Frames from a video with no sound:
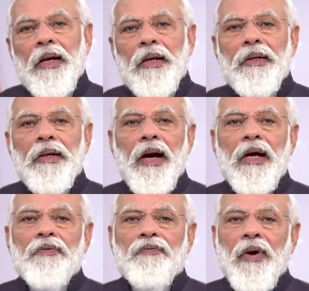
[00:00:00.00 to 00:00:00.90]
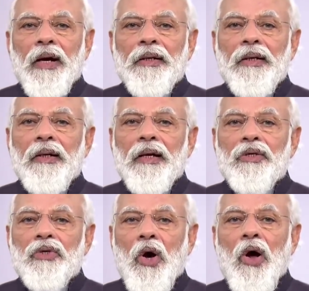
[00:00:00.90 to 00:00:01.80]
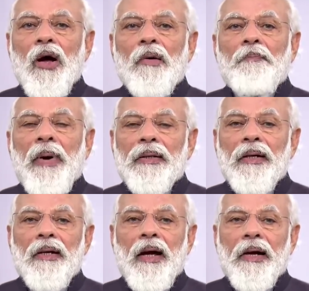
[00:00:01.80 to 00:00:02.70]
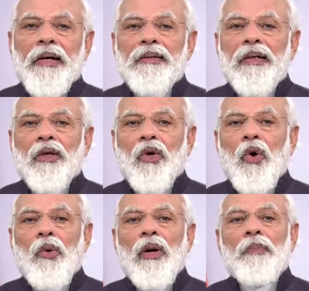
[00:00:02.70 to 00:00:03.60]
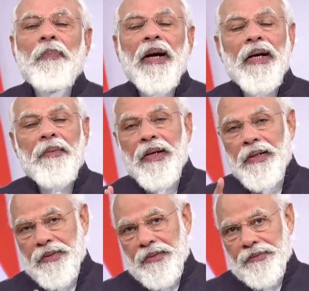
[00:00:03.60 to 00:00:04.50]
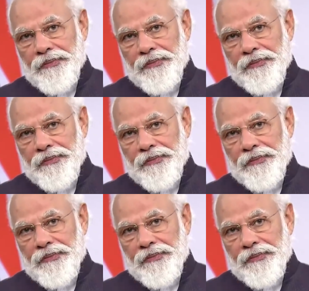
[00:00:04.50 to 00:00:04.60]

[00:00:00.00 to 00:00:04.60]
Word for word: India is fighting a strong battle against the global pandemic